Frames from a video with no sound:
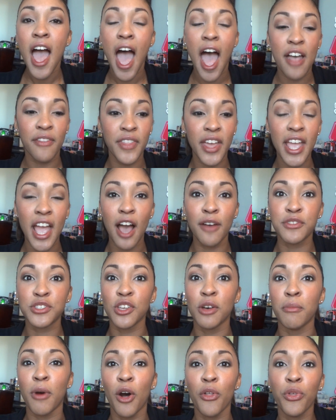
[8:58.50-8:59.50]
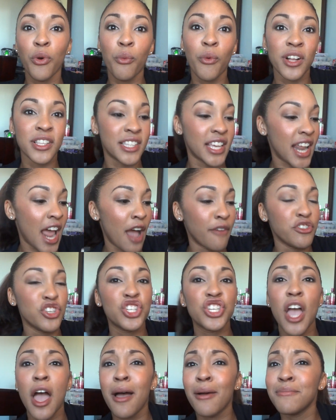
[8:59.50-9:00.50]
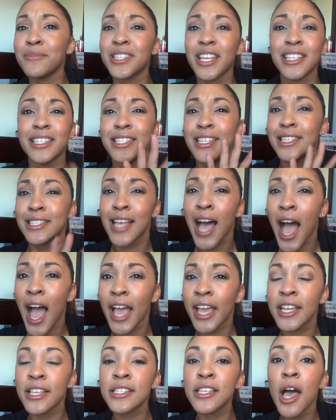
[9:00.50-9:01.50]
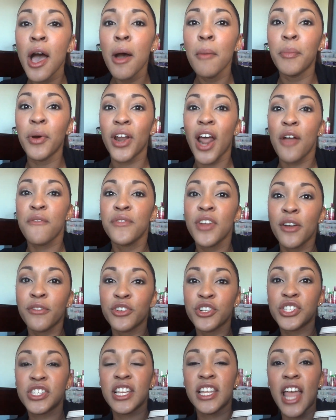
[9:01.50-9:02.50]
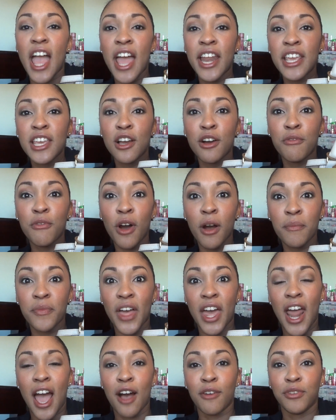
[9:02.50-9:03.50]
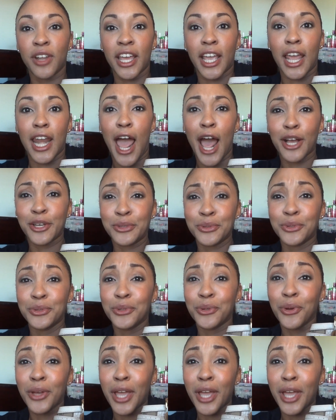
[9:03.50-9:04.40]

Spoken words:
and they have some other ones that have gems and designs, but I've never seen any of them that have like an actual little